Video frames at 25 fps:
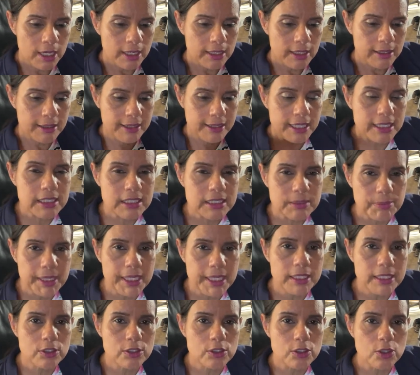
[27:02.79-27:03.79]
This
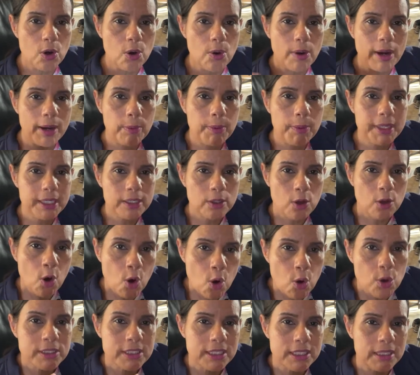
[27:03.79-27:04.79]
means no, and when it
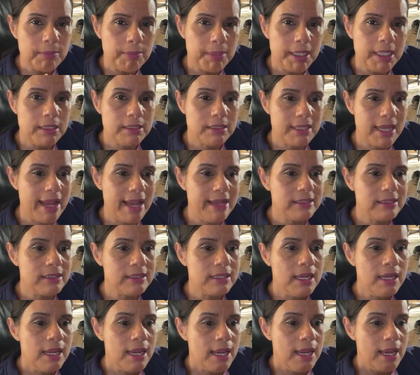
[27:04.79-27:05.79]
hooks, it means yes.
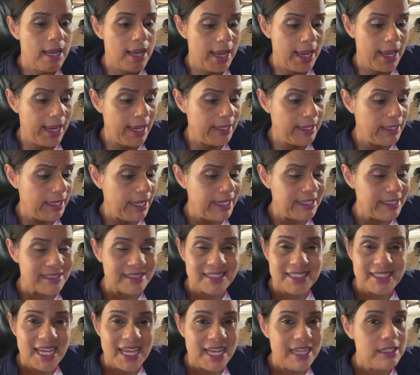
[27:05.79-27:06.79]
And it
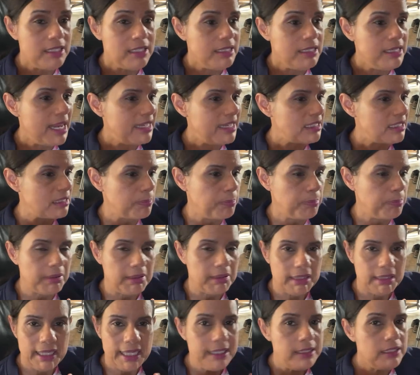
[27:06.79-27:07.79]
said yes
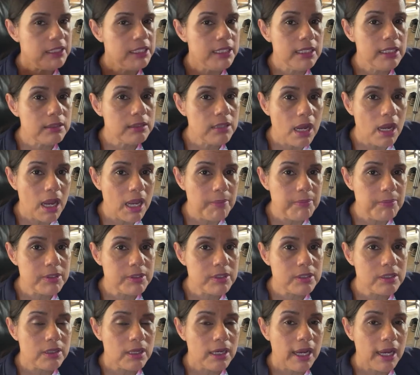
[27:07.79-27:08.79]
plenty of
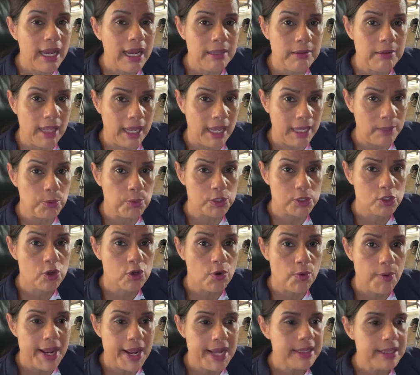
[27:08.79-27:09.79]
times and was
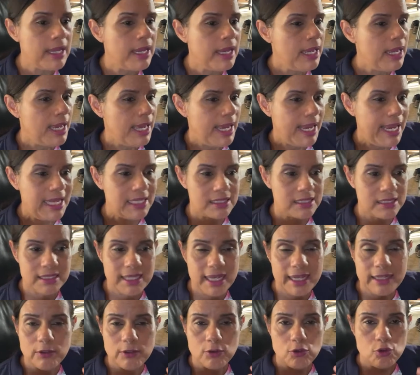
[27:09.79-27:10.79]
correct. It
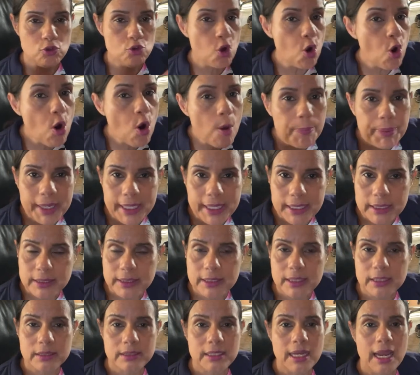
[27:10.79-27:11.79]
said no
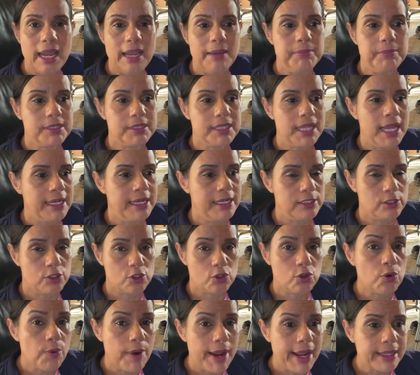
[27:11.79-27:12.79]
plenty of times and is
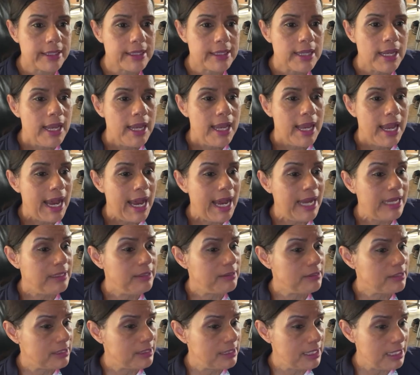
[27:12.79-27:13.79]
correct. And
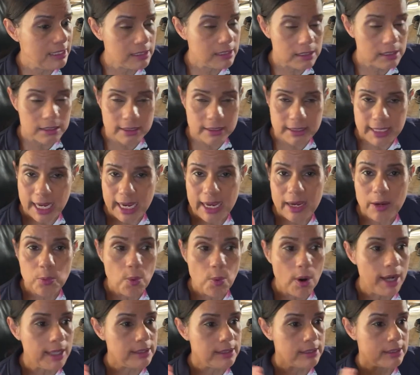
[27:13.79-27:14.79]
since day
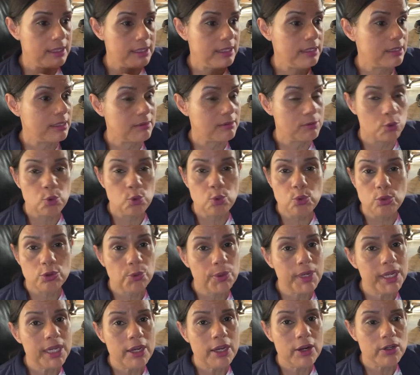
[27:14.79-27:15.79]
one, since
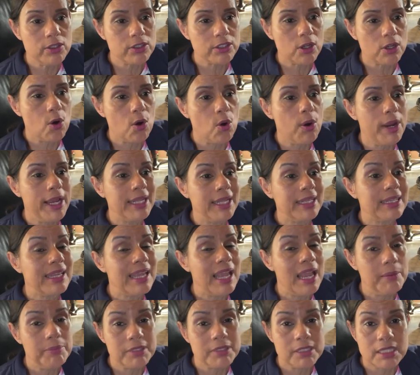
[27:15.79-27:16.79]
2-3 years ago, it
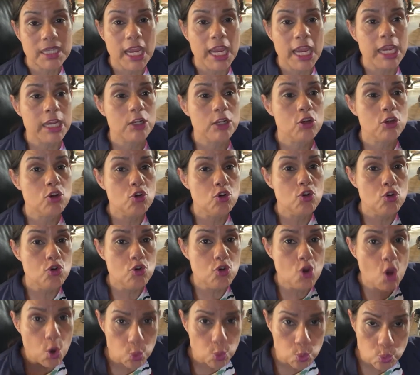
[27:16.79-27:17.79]
kept saying
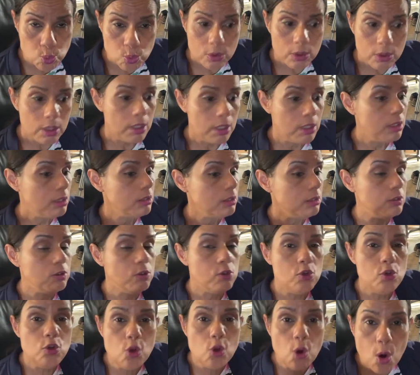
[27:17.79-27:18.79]
no.
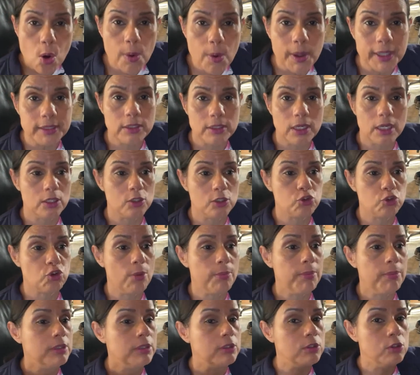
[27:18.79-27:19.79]
No on Donald
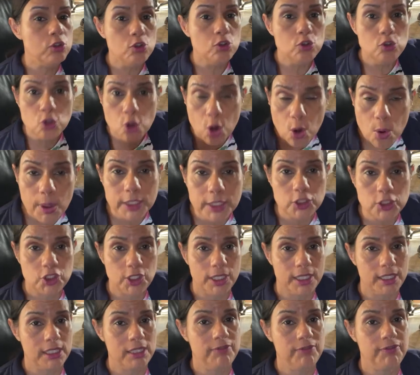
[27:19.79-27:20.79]
Trump, no on
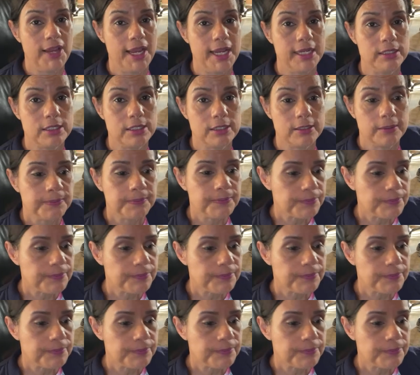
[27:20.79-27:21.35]
JD Vance.